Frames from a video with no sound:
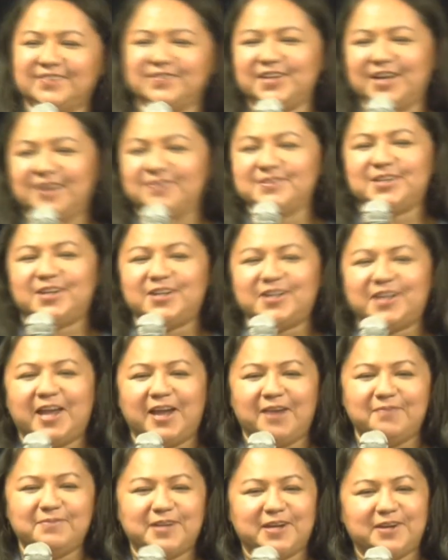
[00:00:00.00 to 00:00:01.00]
Sometimes I'll
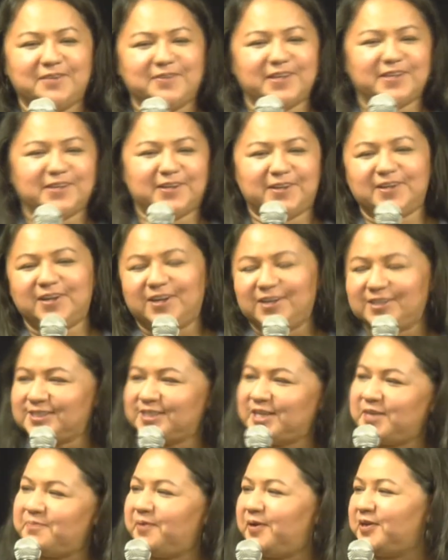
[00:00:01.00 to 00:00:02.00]
camp there with her and I'll
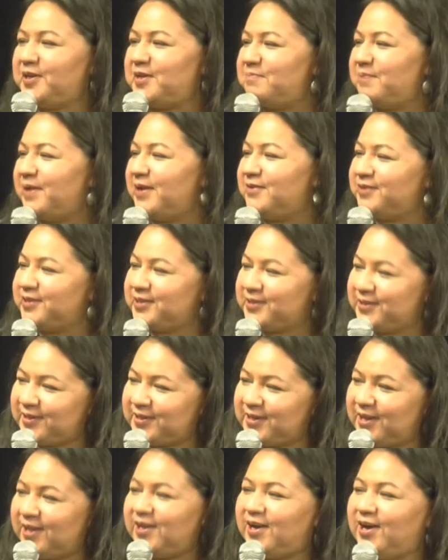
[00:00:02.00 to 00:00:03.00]
sleep on the bed with her
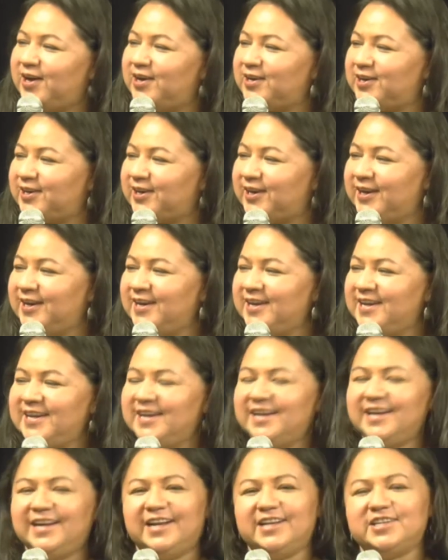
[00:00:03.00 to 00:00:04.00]
and I'll hug her
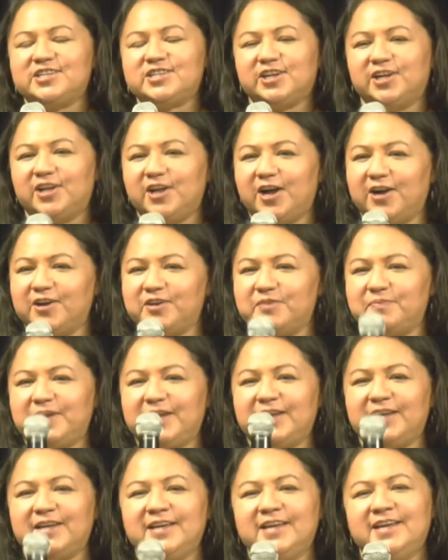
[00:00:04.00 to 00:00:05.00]
and she'll hug
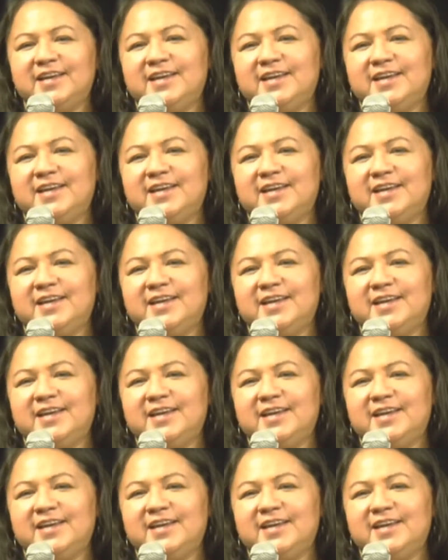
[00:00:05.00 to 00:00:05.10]
me.